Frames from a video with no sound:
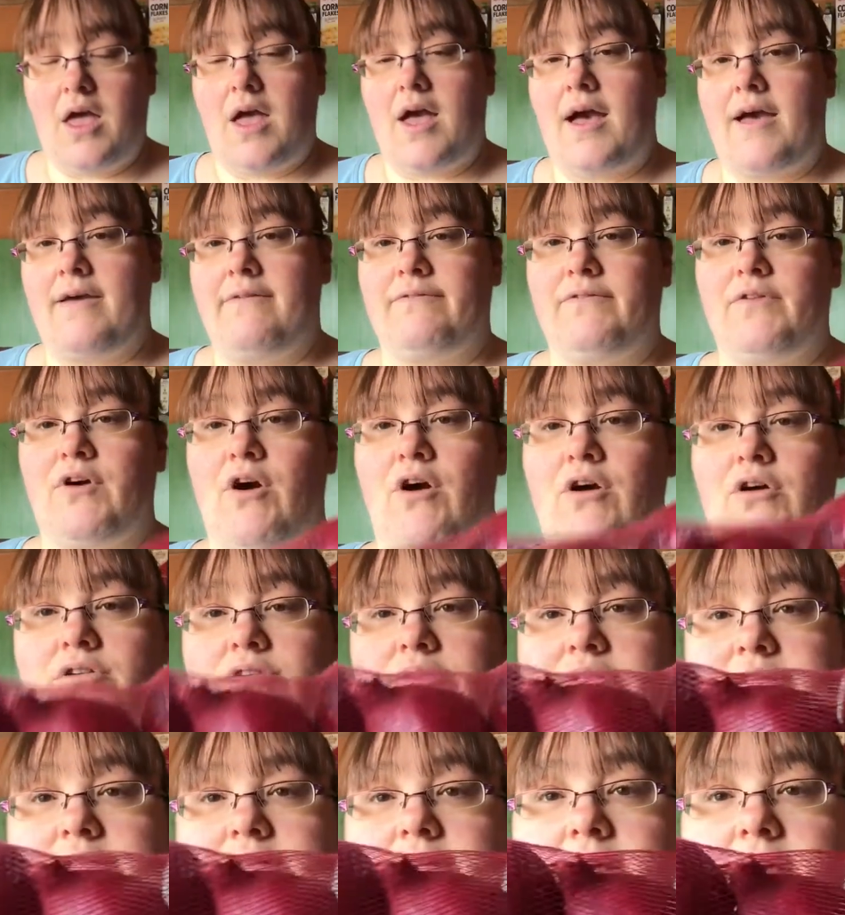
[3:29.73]
I've
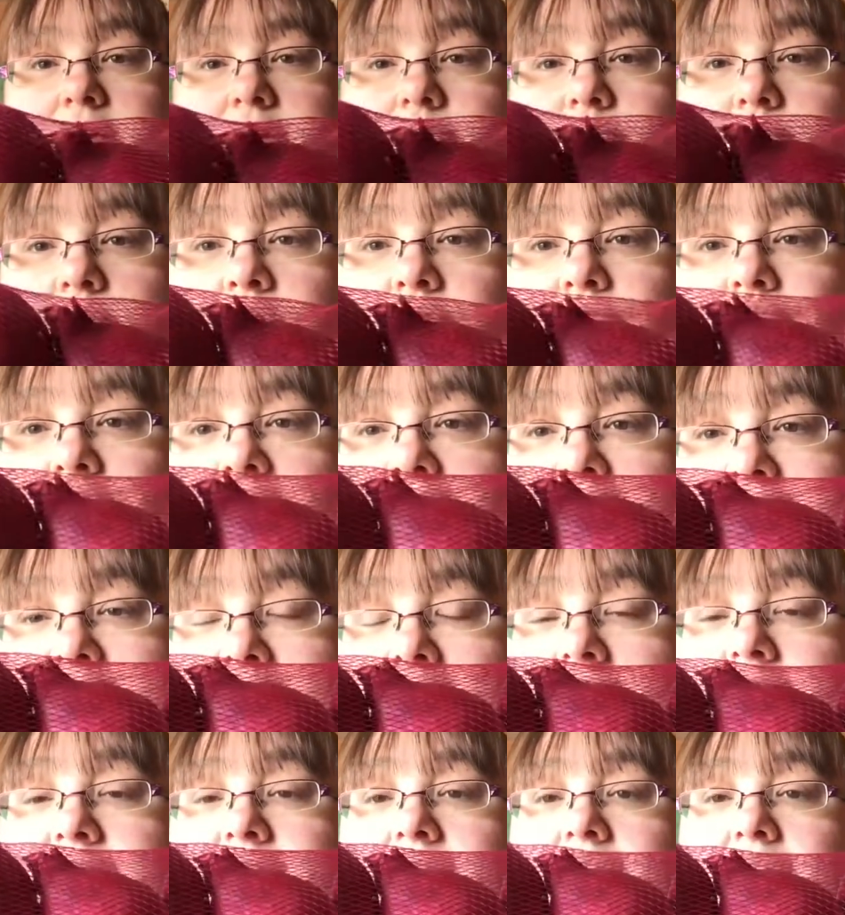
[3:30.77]
got some red
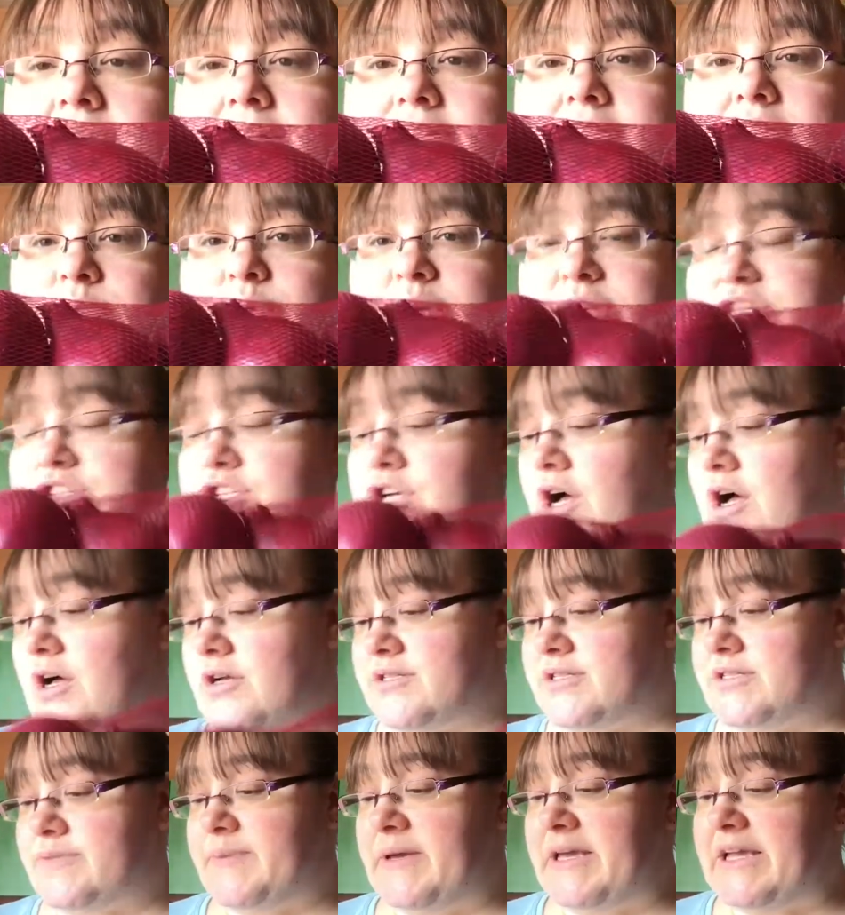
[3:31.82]
onions, which are
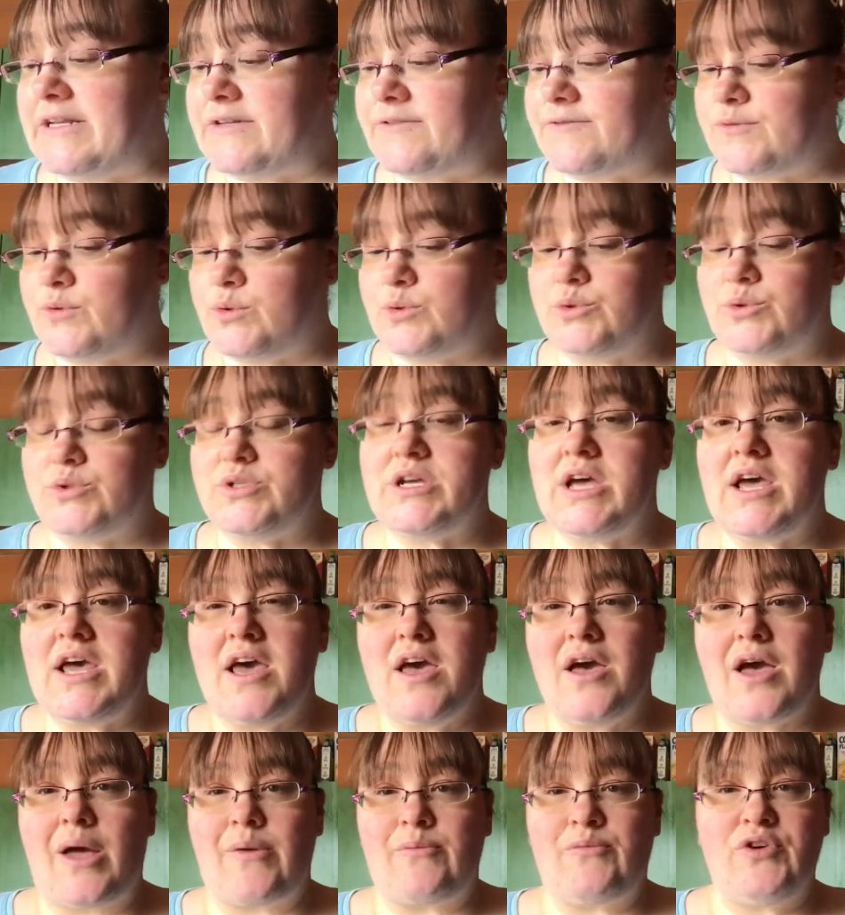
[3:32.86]
speed food.
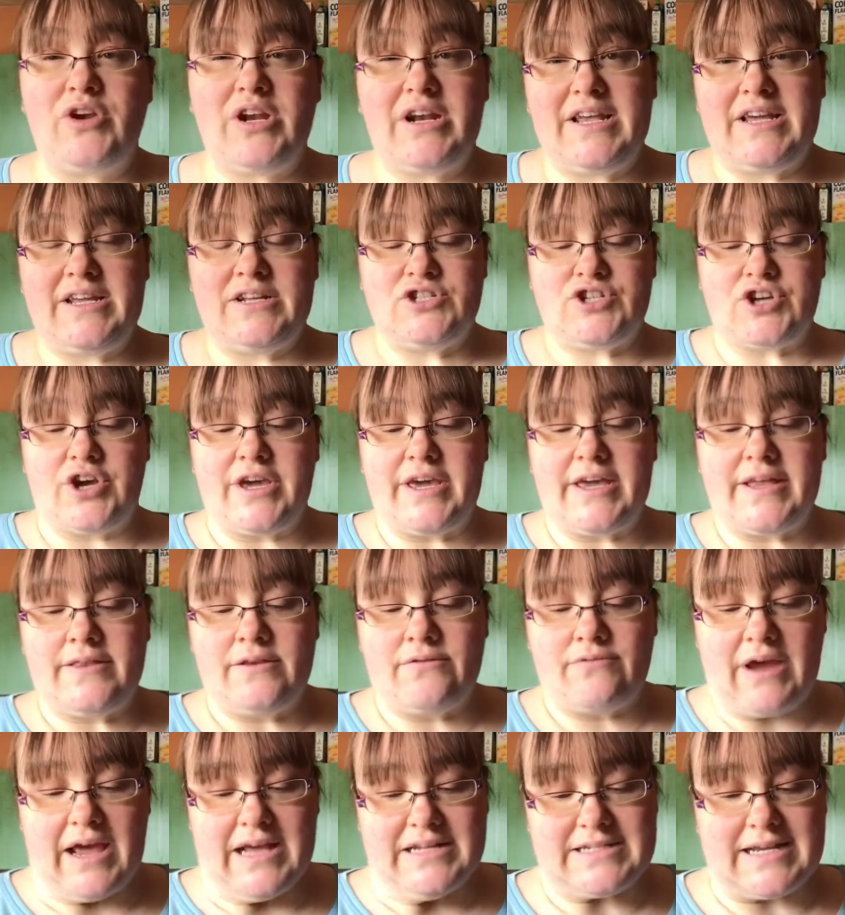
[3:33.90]
I'm really enjoying
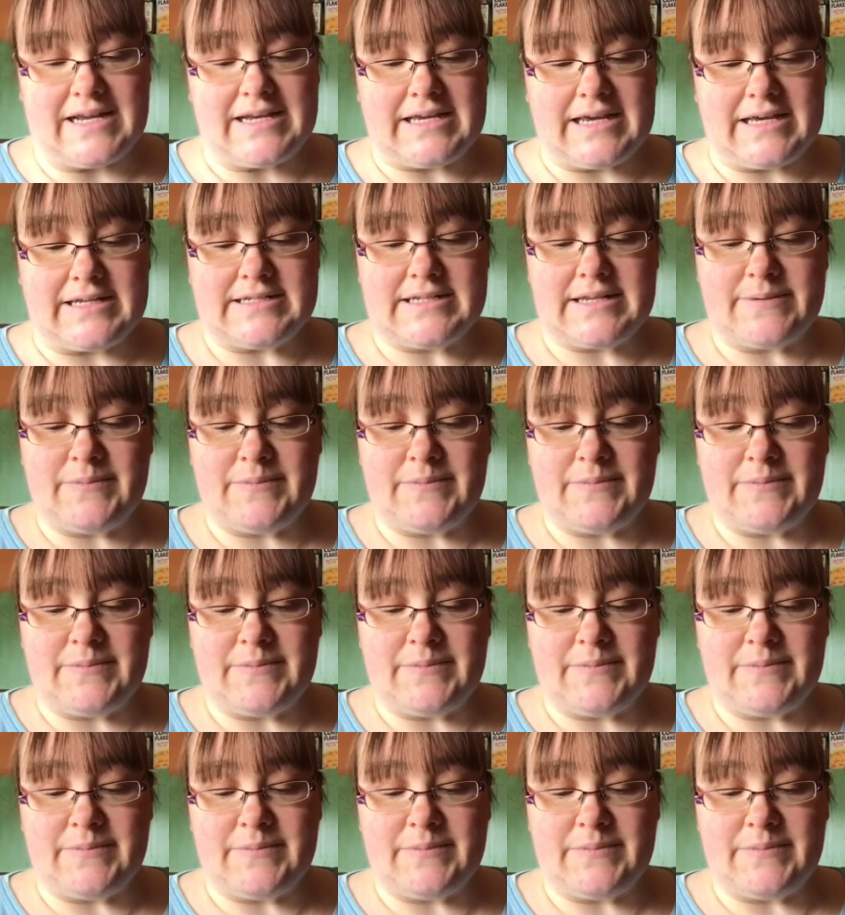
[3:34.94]
the red onions.